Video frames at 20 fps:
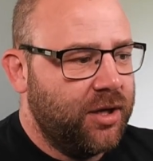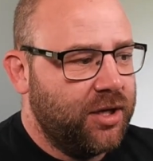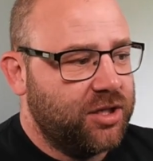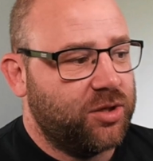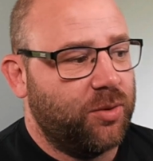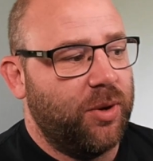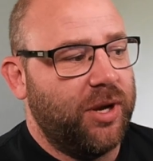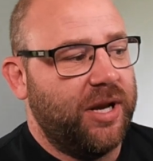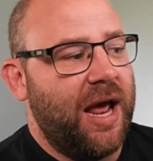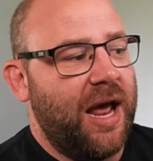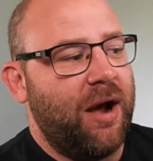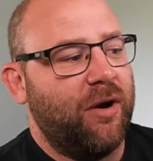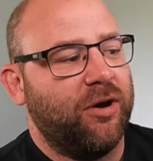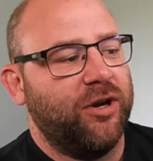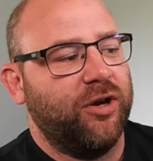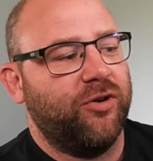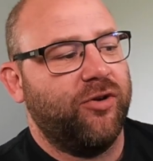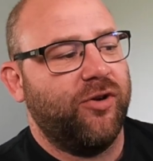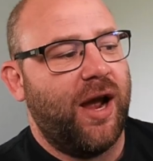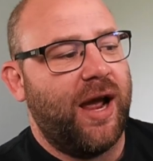So we're now
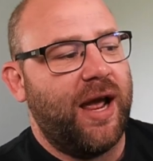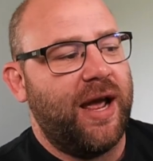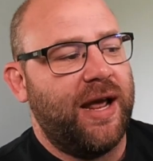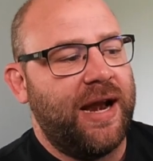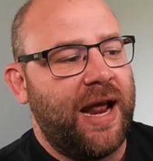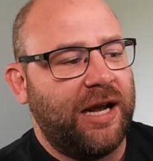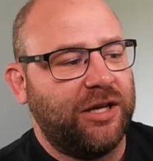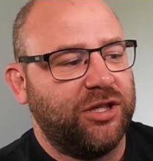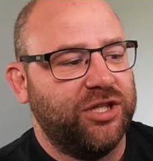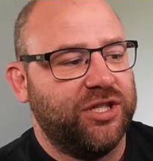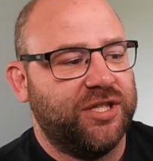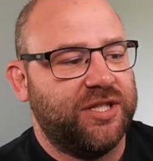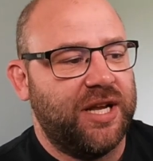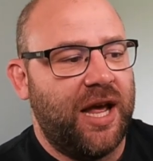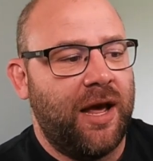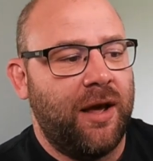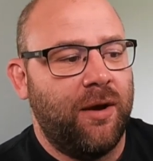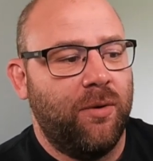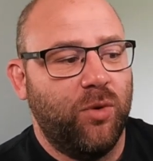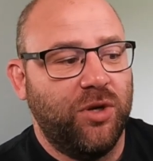going to create an action set,